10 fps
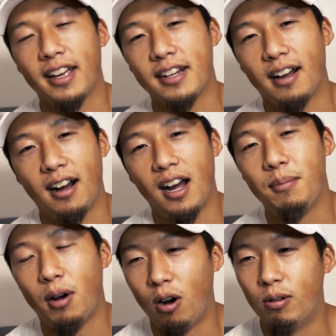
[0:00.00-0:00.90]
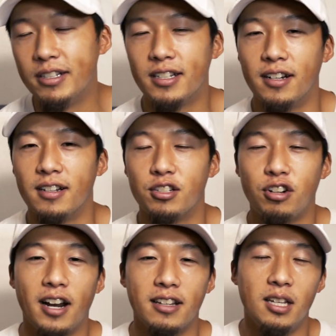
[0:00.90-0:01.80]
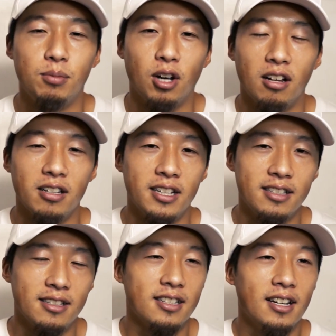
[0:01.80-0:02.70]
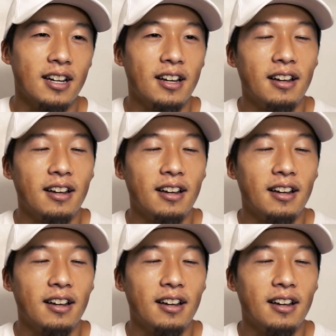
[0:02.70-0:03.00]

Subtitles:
And I'm always gonna try to keep y'all laced